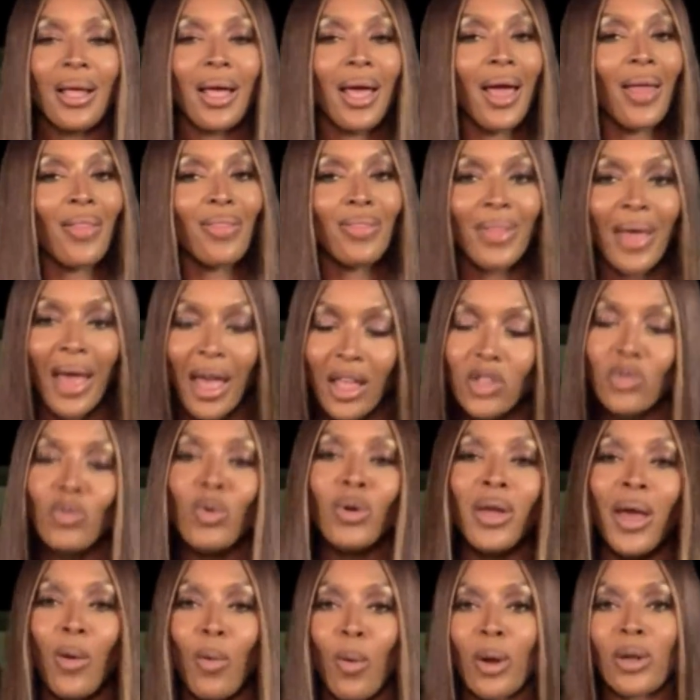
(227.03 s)
And that's
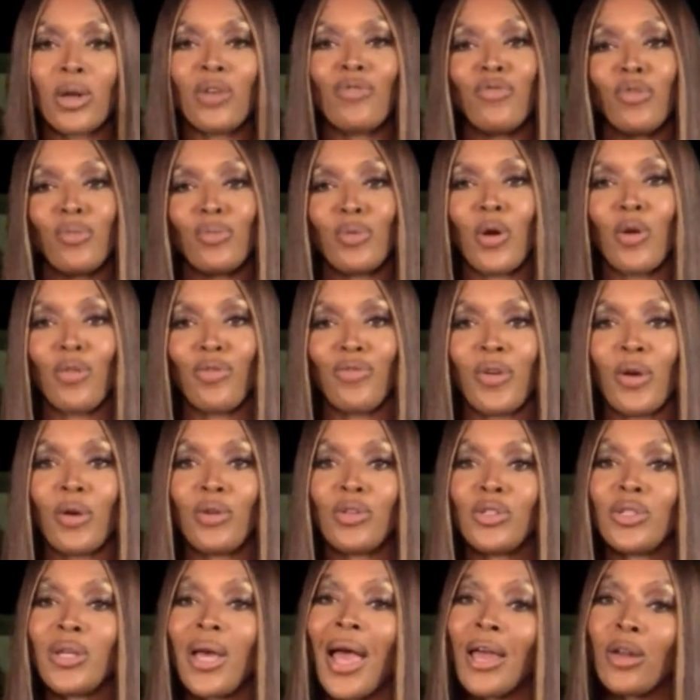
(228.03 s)
what I wanted from No Filter.